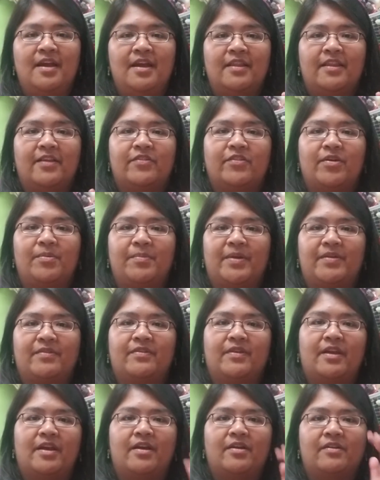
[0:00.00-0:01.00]
They start
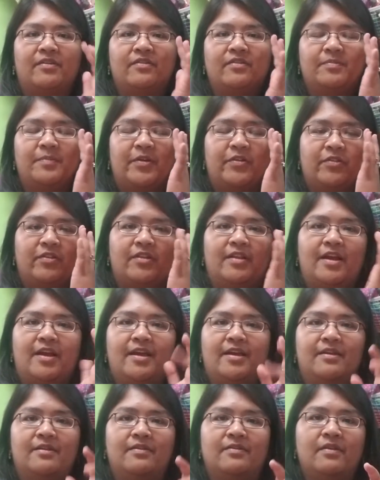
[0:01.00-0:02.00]
busting out
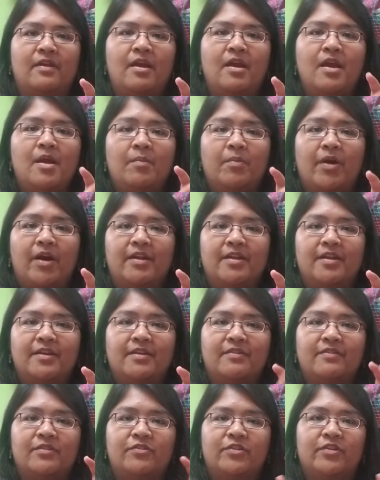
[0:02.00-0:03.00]
specialized
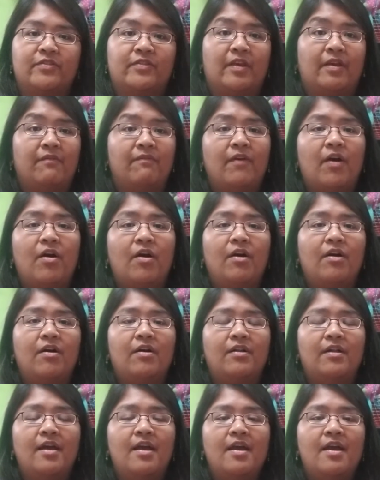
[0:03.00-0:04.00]
products such as like
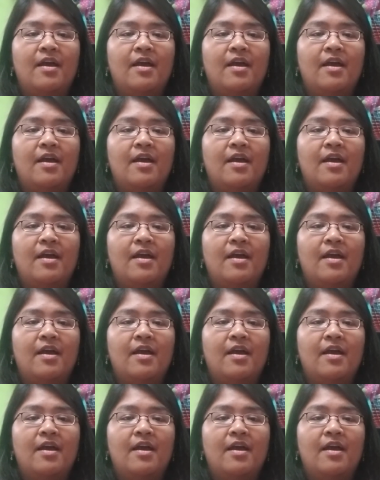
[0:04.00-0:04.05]
fall.